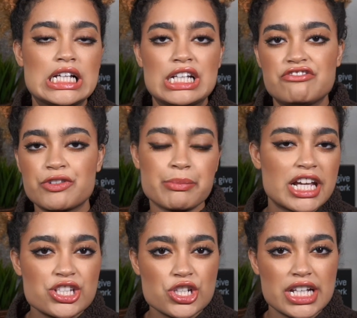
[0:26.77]

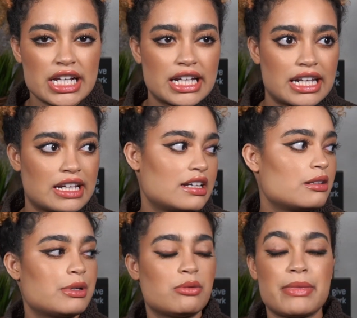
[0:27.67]
information and
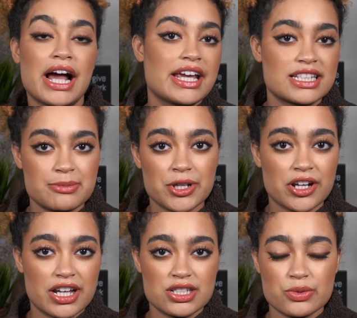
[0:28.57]
about my
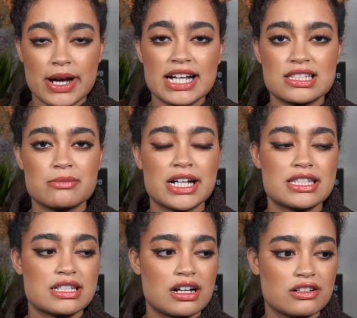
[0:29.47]
experience waxing
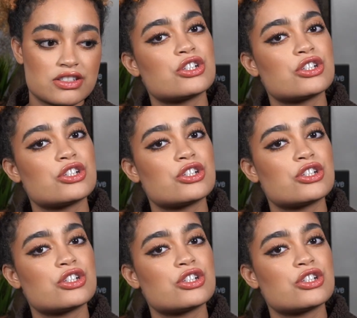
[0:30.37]
myself.